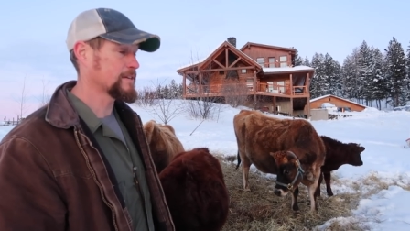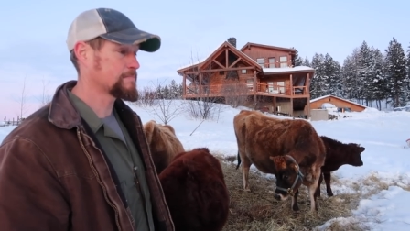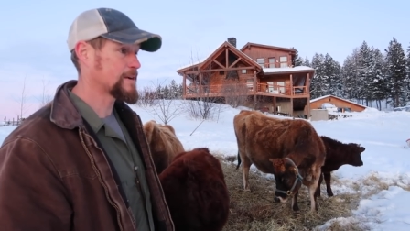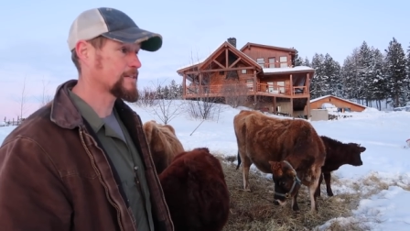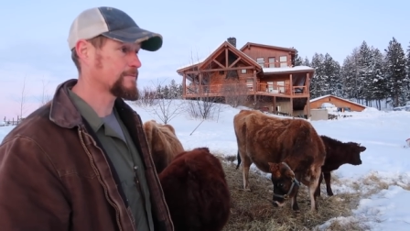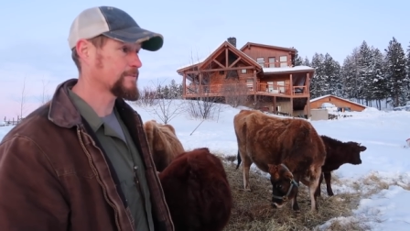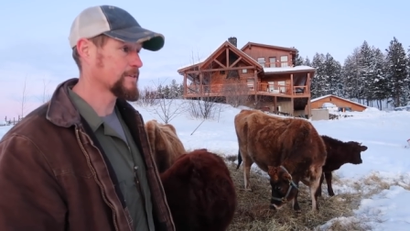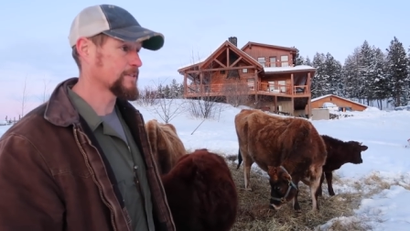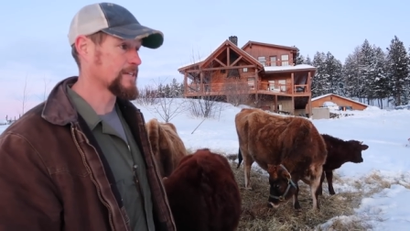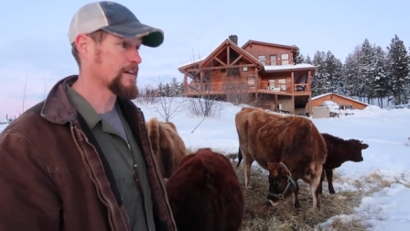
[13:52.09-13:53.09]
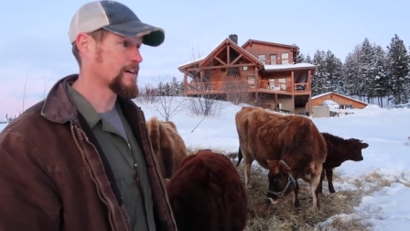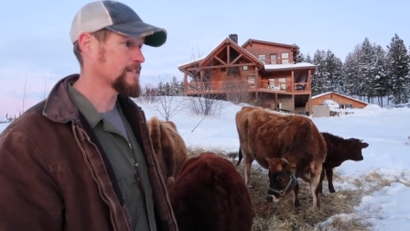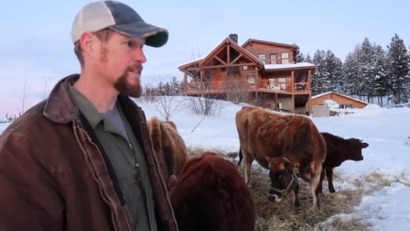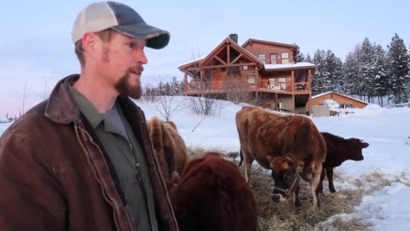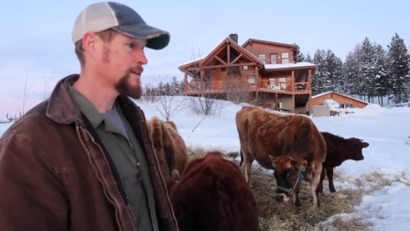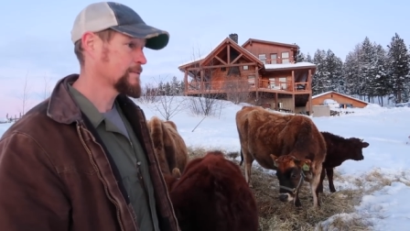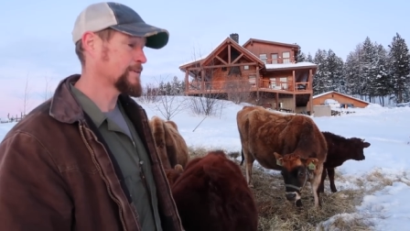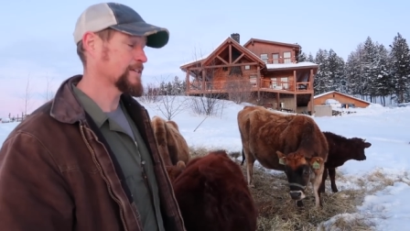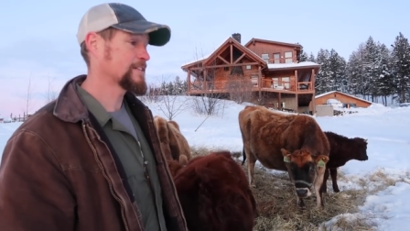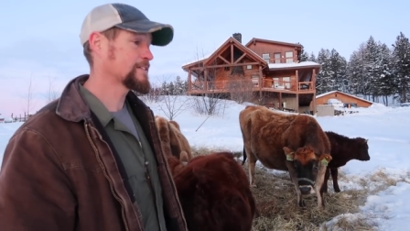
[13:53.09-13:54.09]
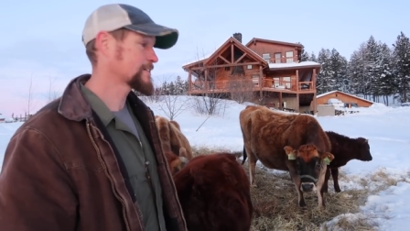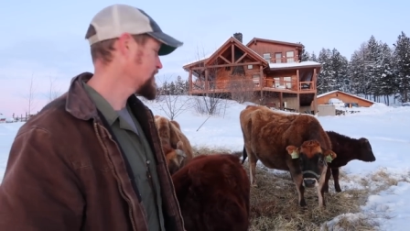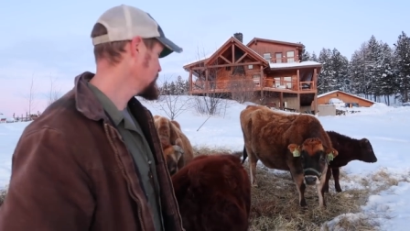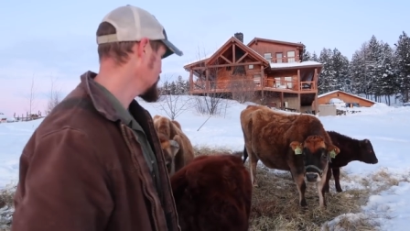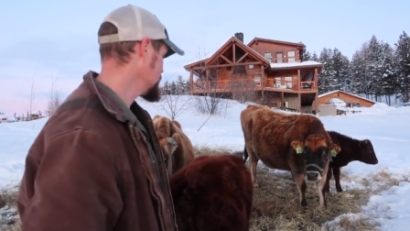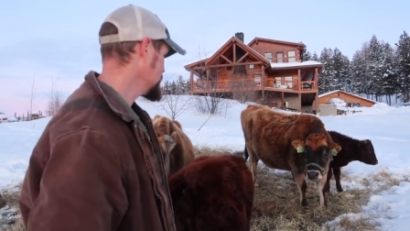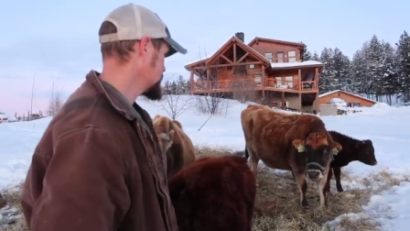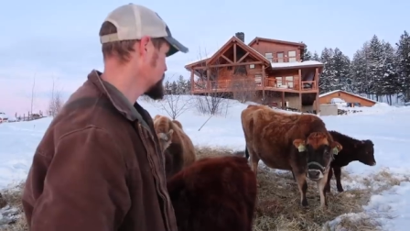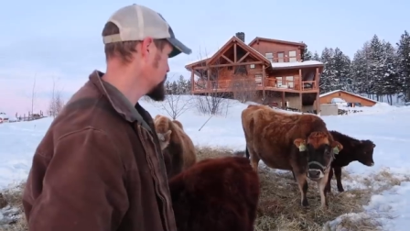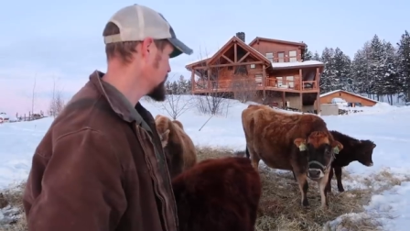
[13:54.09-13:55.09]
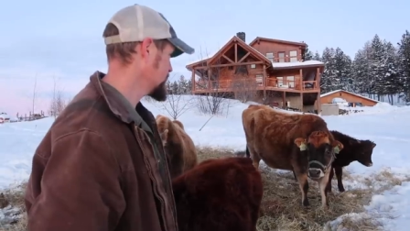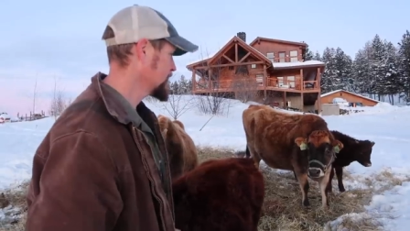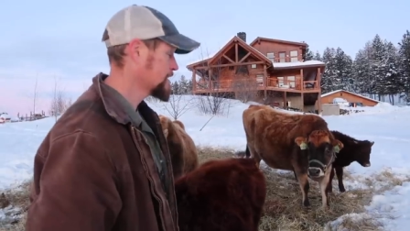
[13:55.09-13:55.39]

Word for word: especially for her size. But she's kind of a neat story.